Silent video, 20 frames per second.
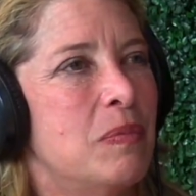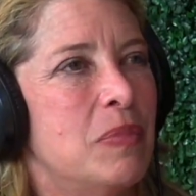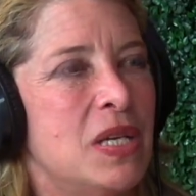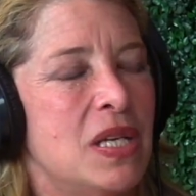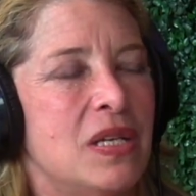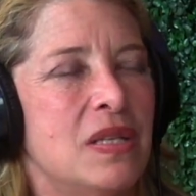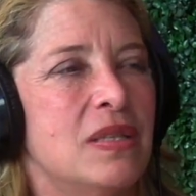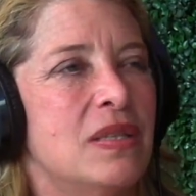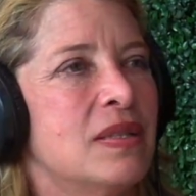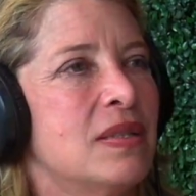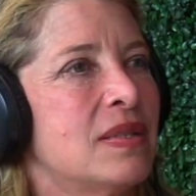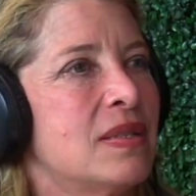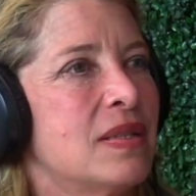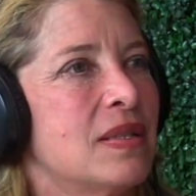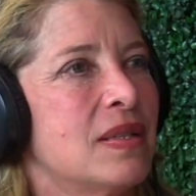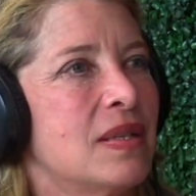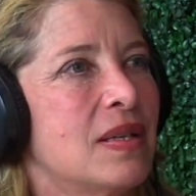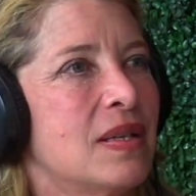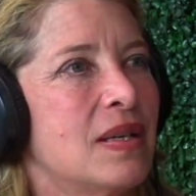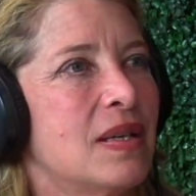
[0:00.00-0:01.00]

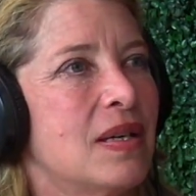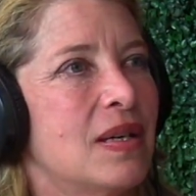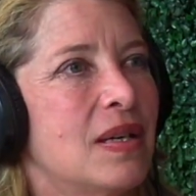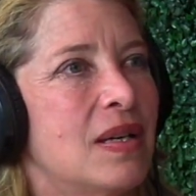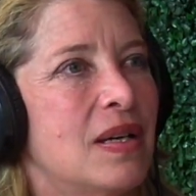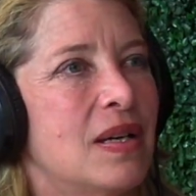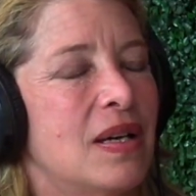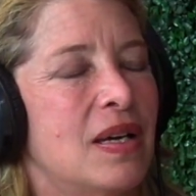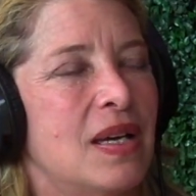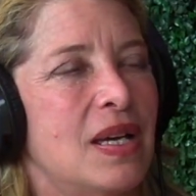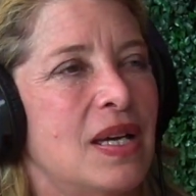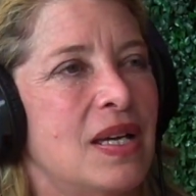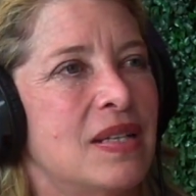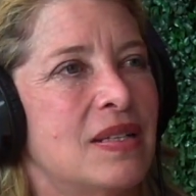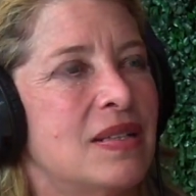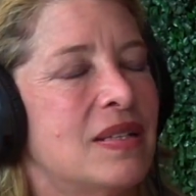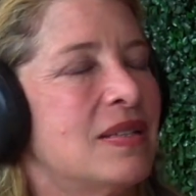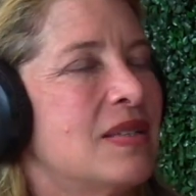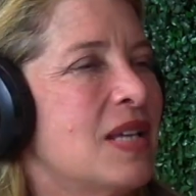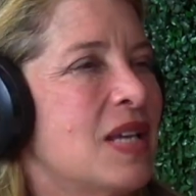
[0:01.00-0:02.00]
beans
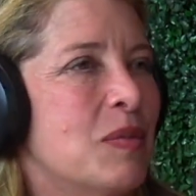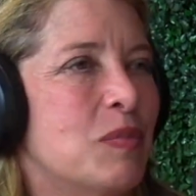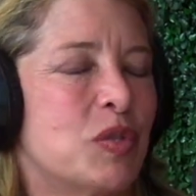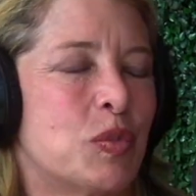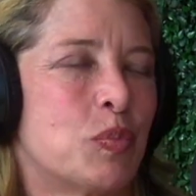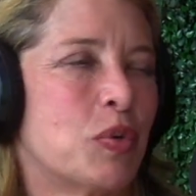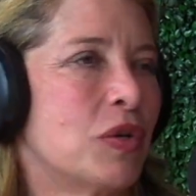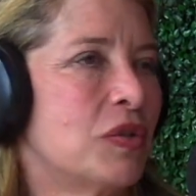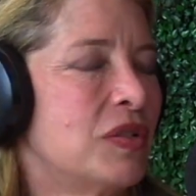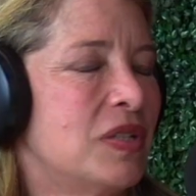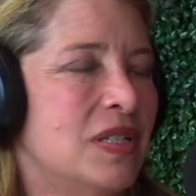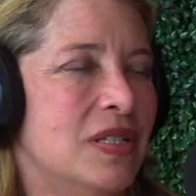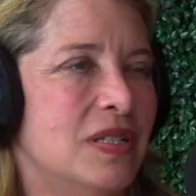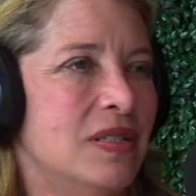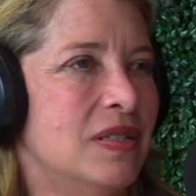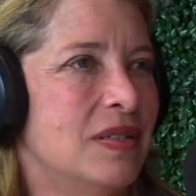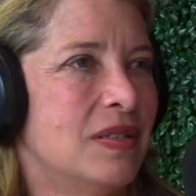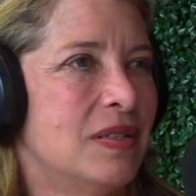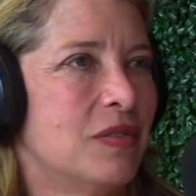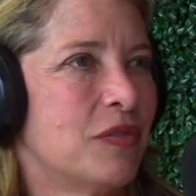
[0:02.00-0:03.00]
is the same as
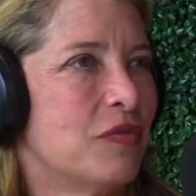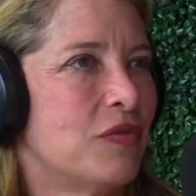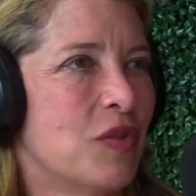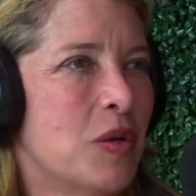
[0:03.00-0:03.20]
protein